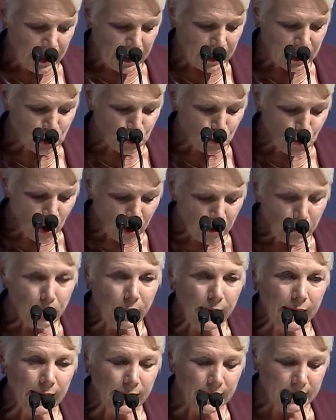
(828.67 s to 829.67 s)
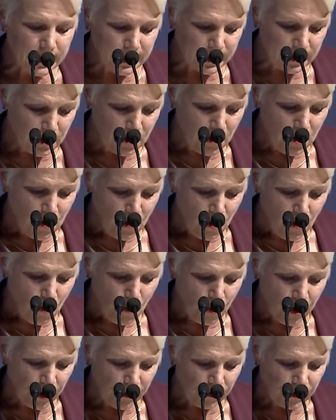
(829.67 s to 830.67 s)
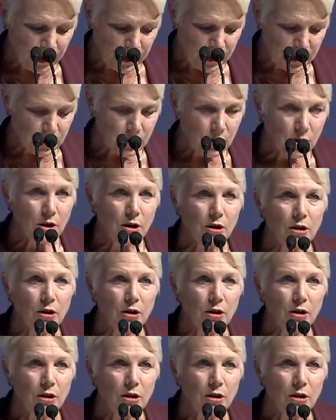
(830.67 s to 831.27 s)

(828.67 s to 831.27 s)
is one place where these